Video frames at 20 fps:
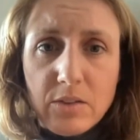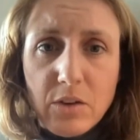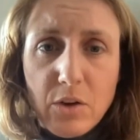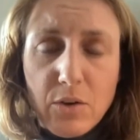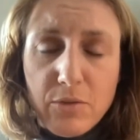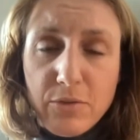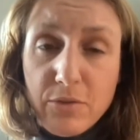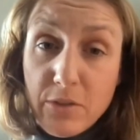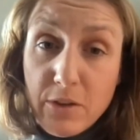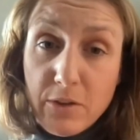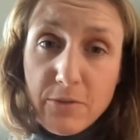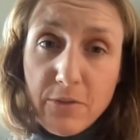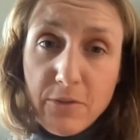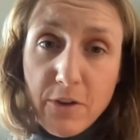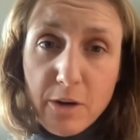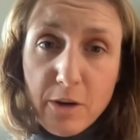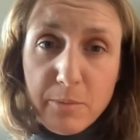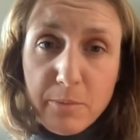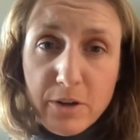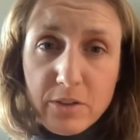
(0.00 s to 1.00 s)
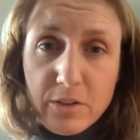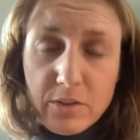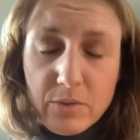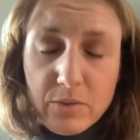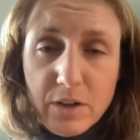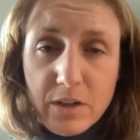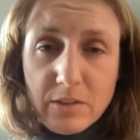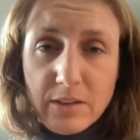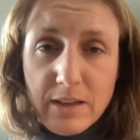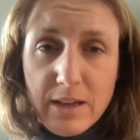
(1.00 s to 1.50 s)
So the farmers,
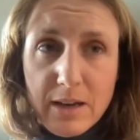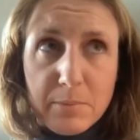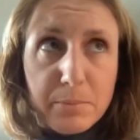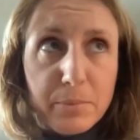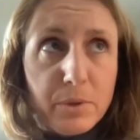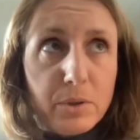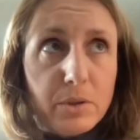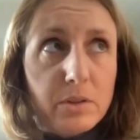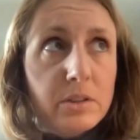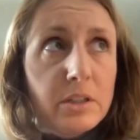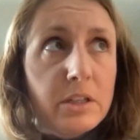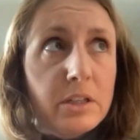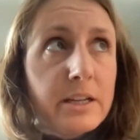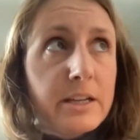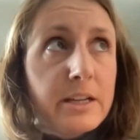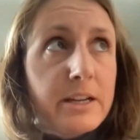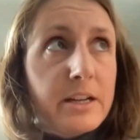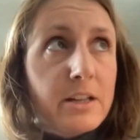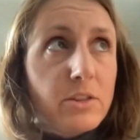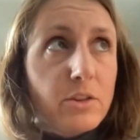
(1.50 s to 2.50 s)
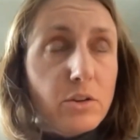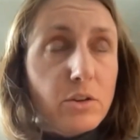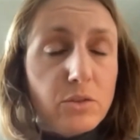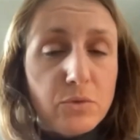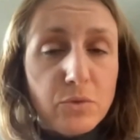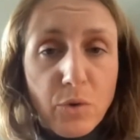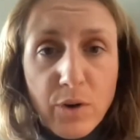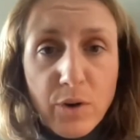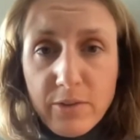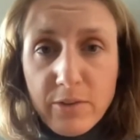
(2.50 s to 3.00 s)
for example, those
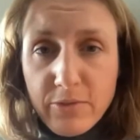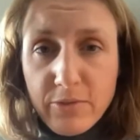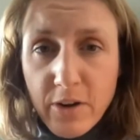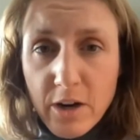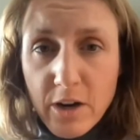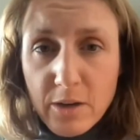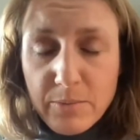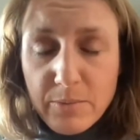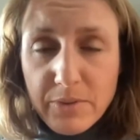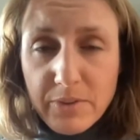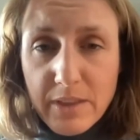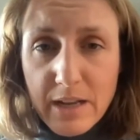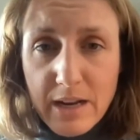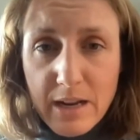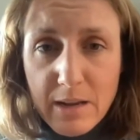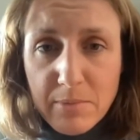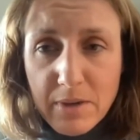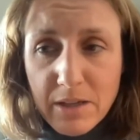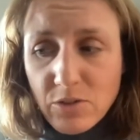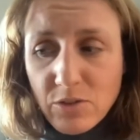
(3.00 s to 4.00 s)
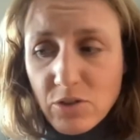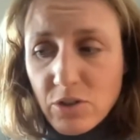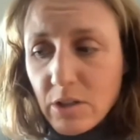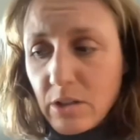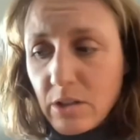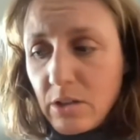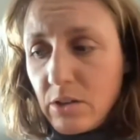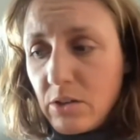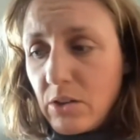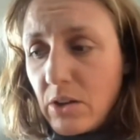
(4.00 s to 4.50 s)
4 farms that I
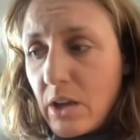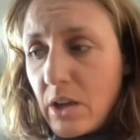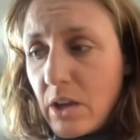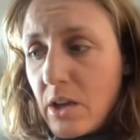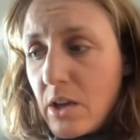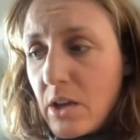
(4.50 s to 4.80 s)
mentioned,